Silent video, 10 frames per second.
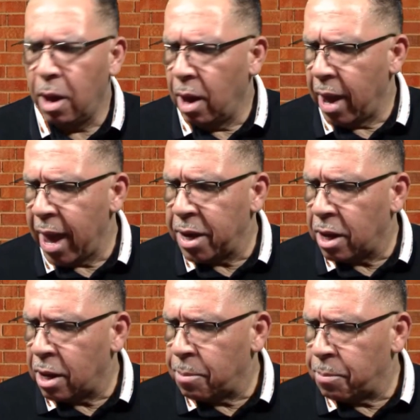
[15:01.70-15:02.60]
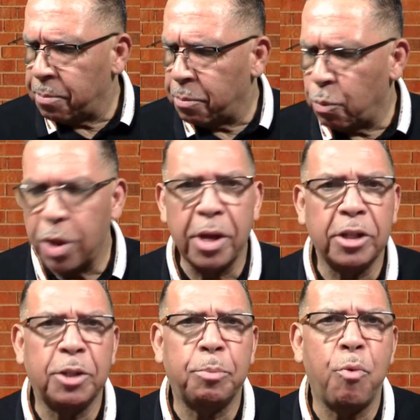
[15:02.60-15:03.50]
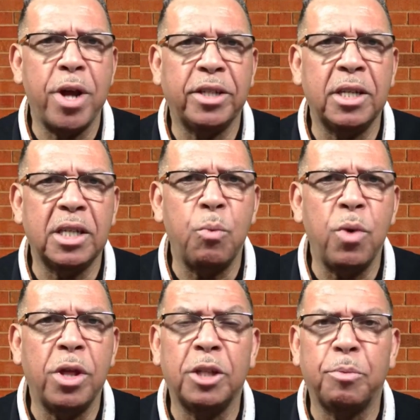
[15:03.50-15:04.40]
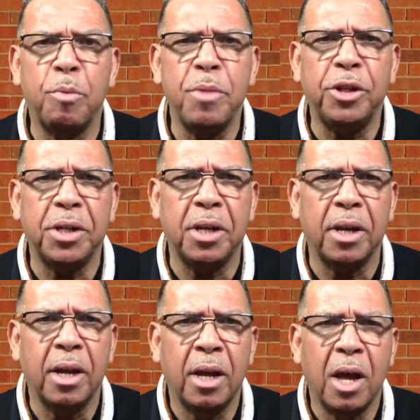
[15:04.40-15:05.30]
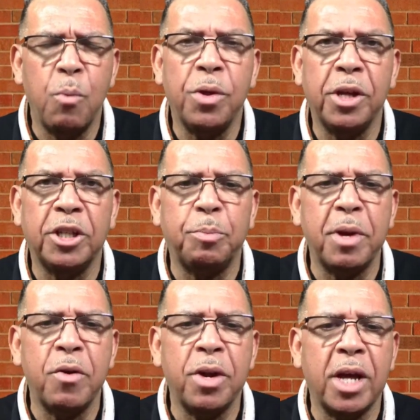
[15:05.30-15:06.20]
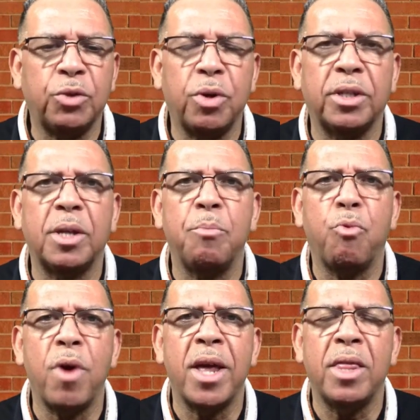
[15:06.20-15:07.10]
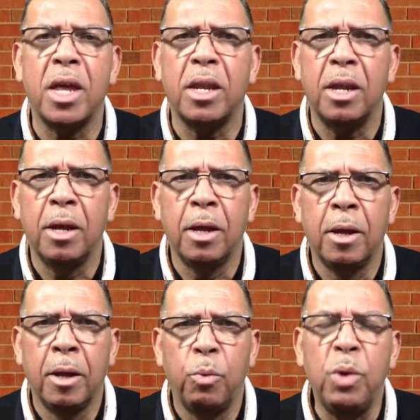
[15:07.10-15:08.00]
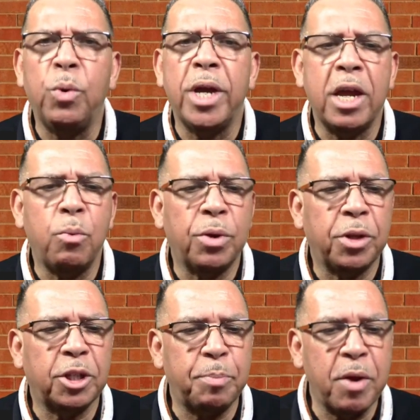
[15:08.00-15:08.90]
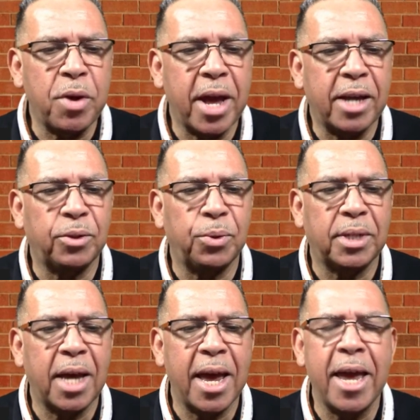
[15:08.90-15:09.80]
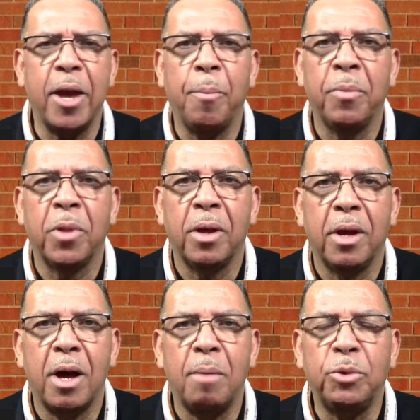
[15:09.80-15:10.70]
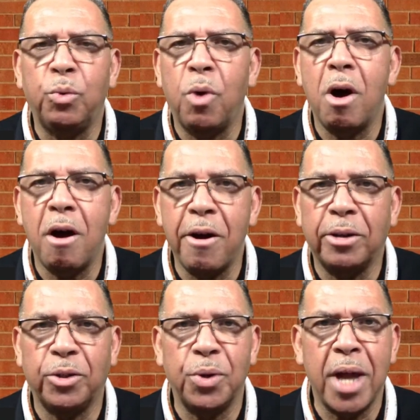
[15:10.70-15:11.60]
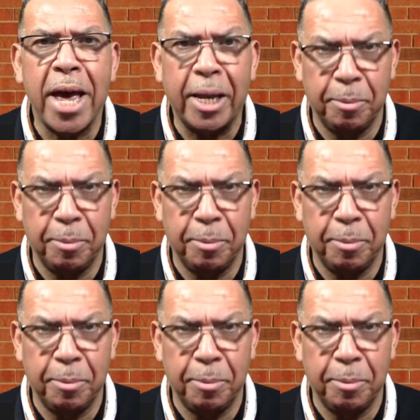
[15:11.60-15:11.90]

And um, with his presence and with his permission and with his spirit, I trust and pray that we will hear what the spirit has to say um, to our hearts tonight.